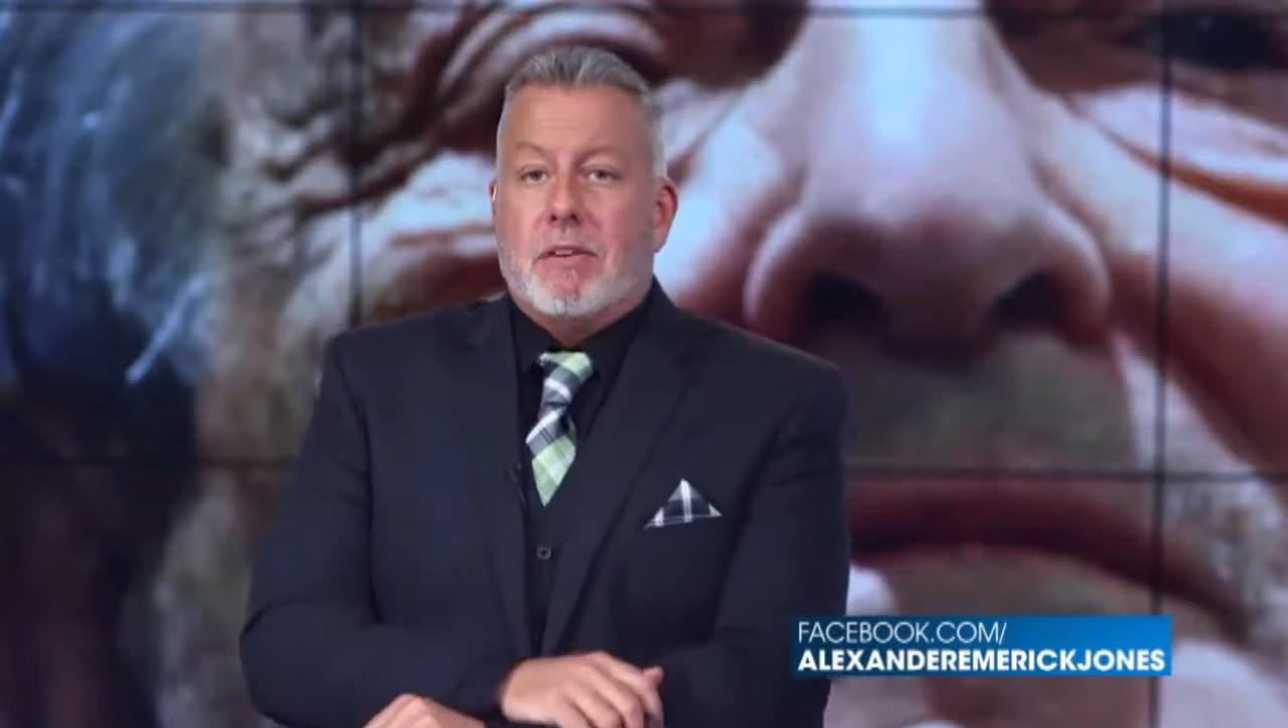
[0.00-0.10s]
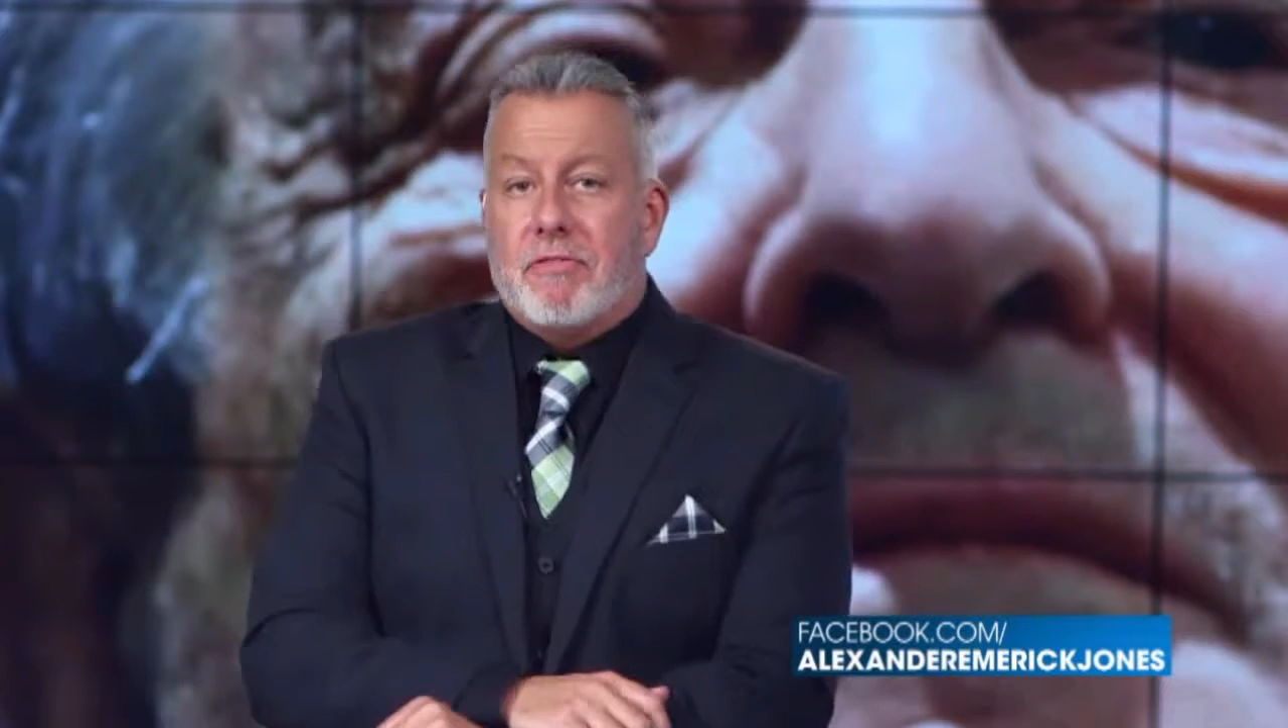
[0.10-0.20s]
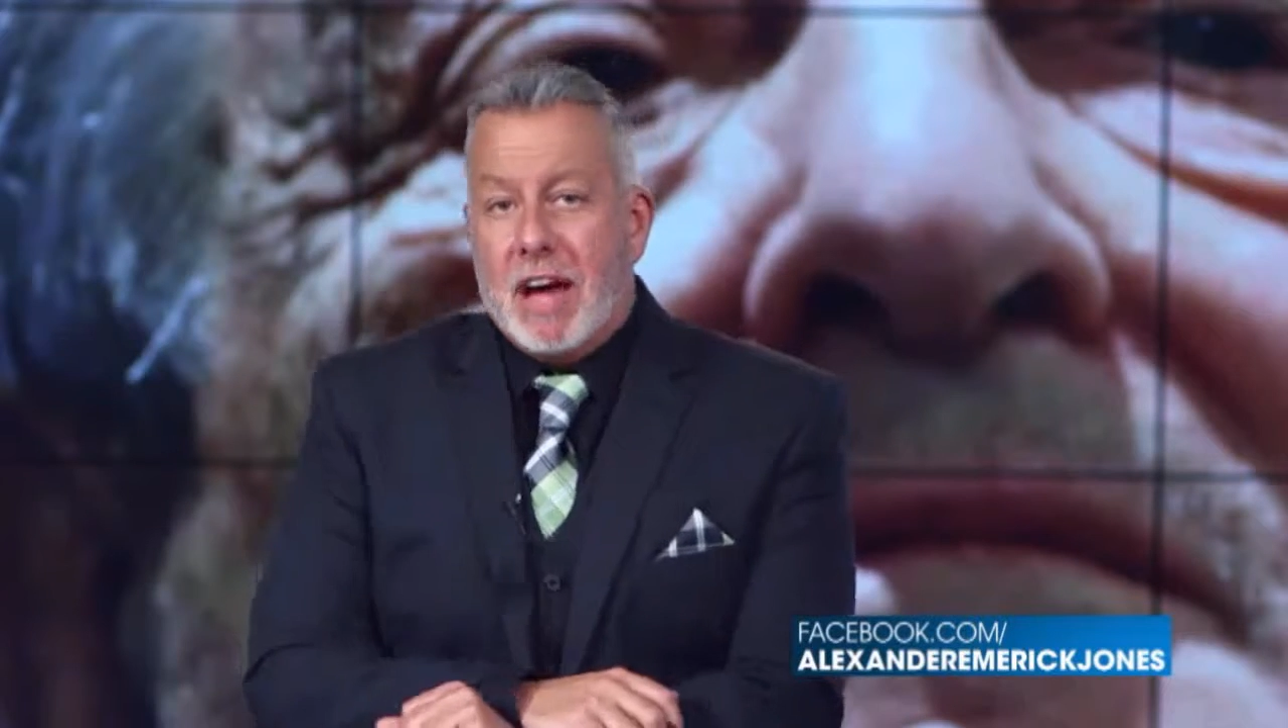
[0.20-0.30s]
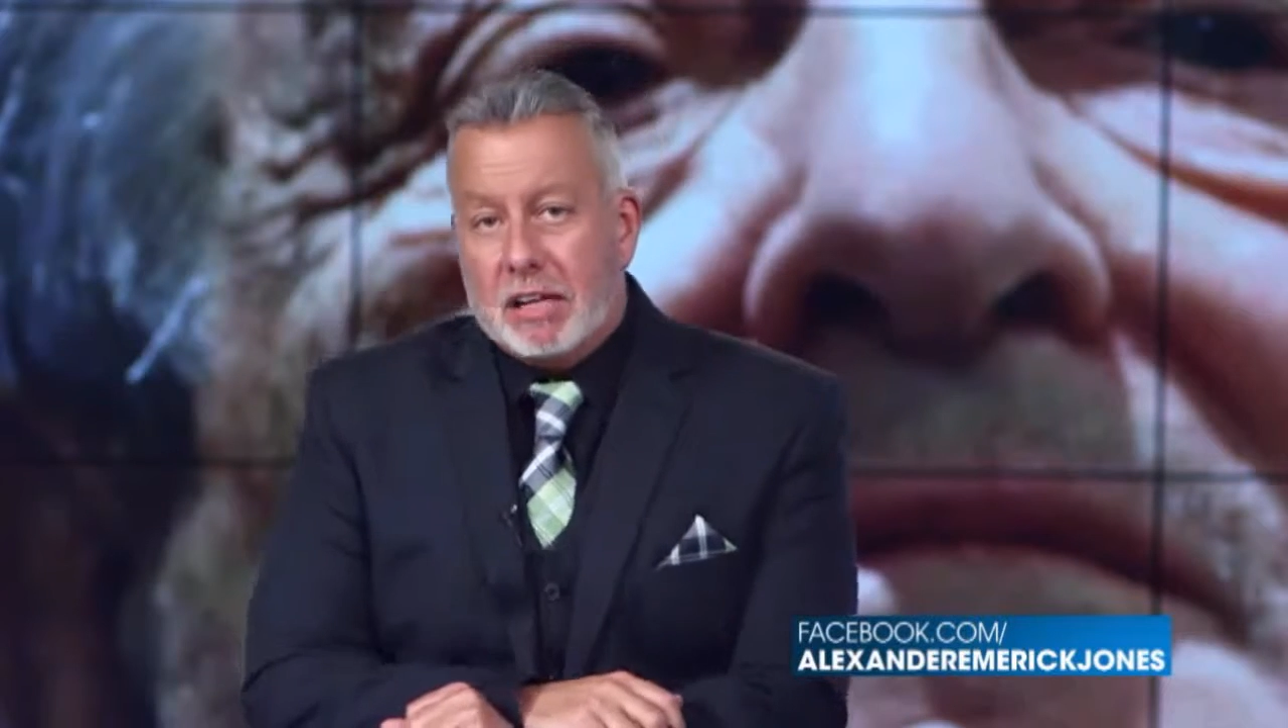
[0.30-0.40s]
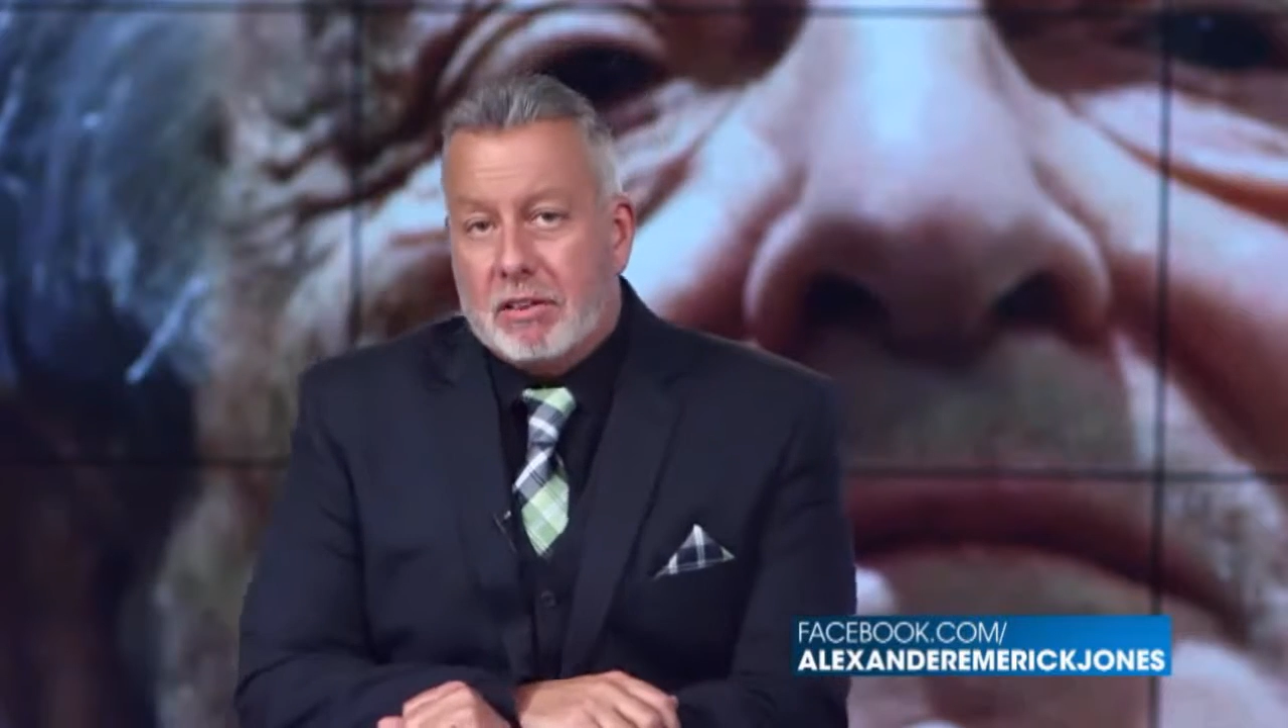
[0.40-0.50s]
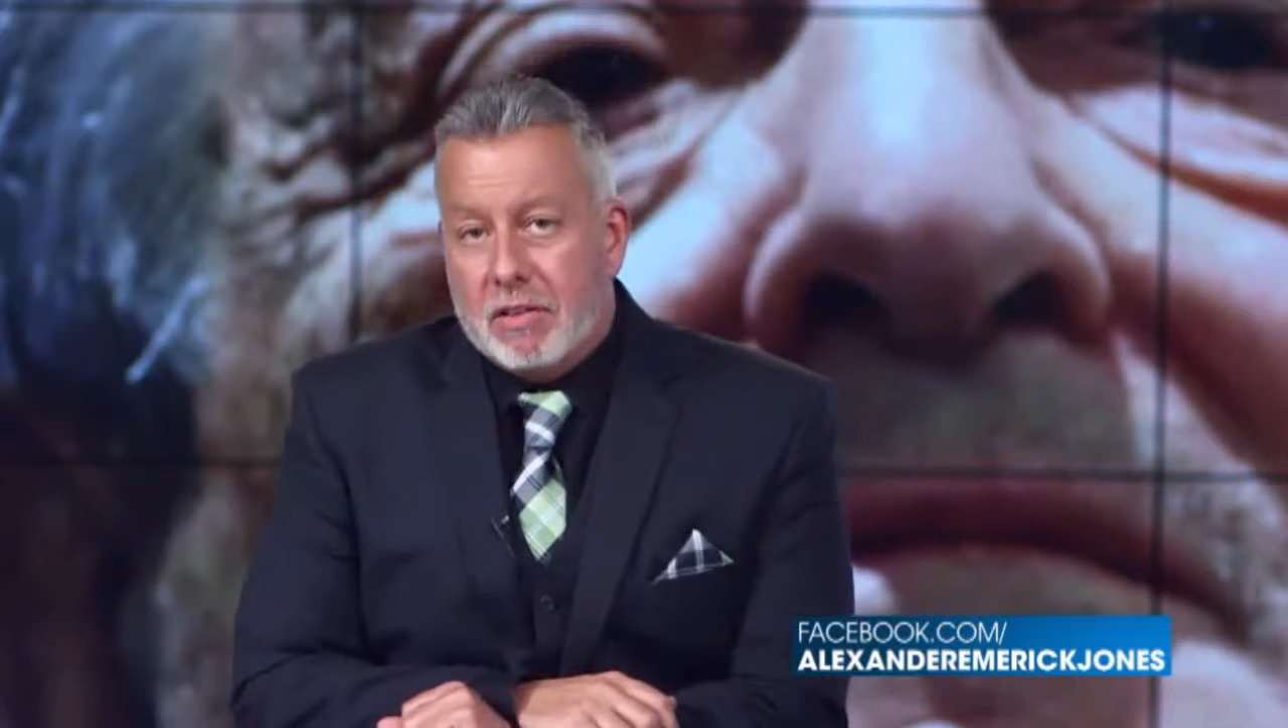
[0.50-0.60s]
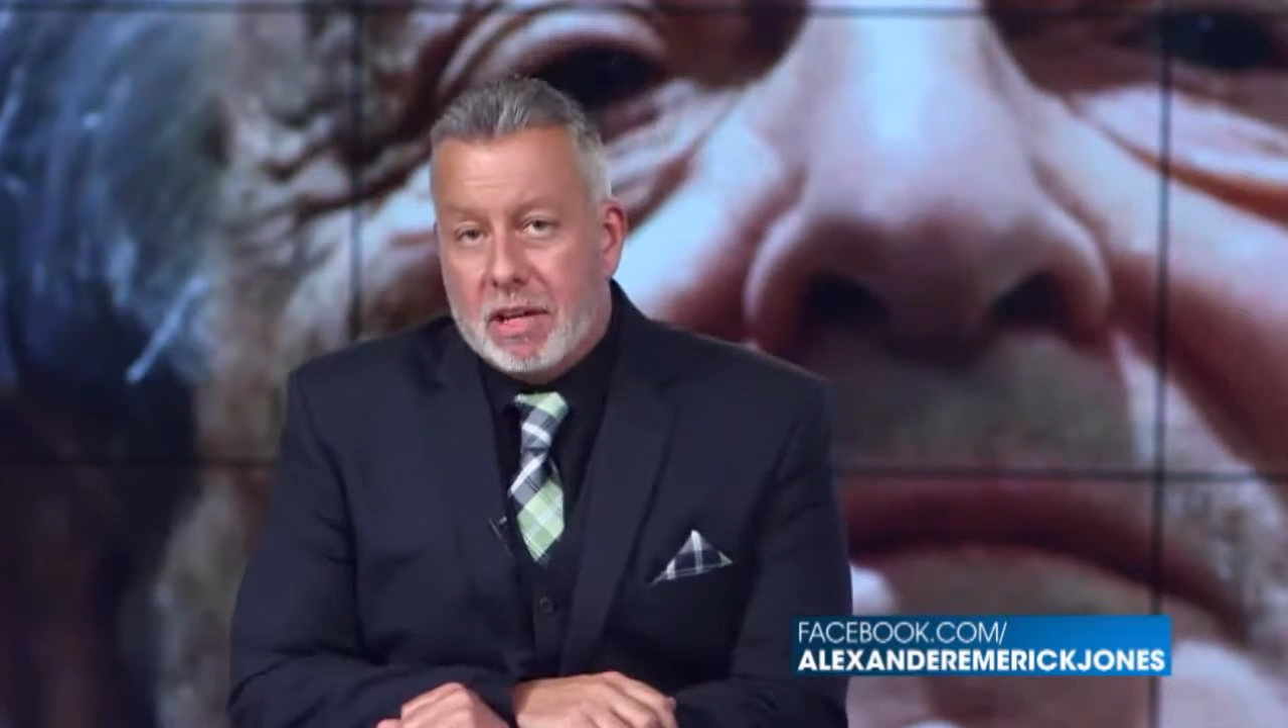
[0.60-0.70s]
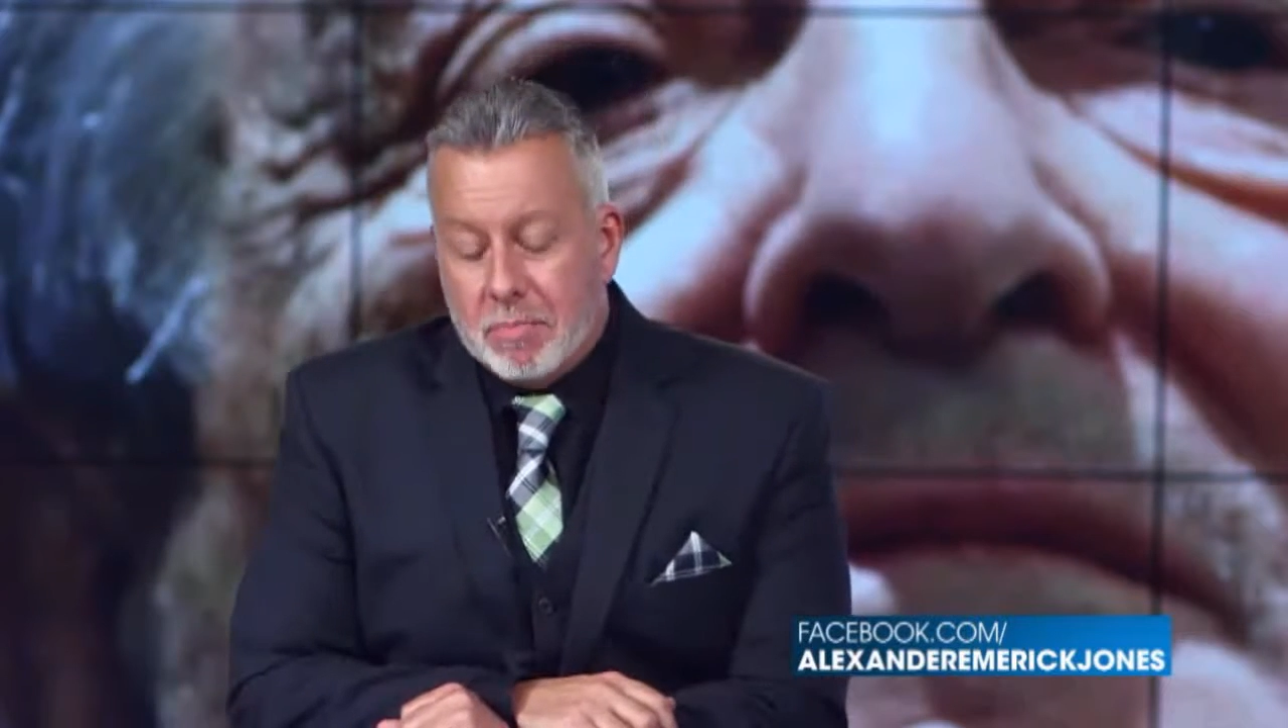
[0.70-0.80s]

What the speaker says: In fact,